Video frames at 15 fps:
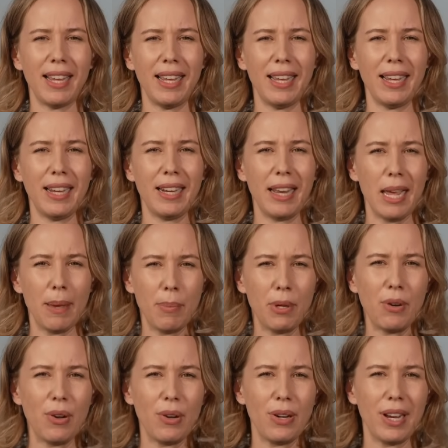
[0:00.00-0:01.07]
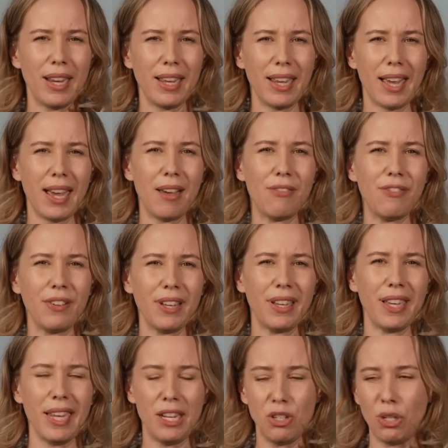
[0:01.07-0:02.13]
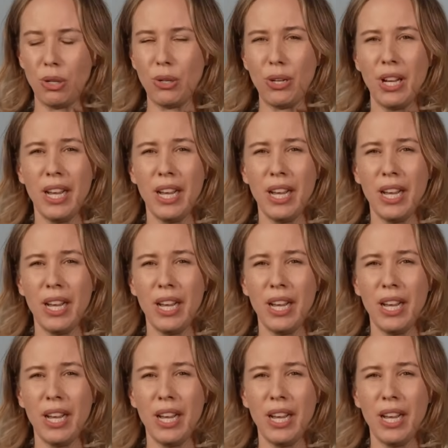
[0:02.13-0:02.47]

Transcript: in Lebanon, uh, have uh, issued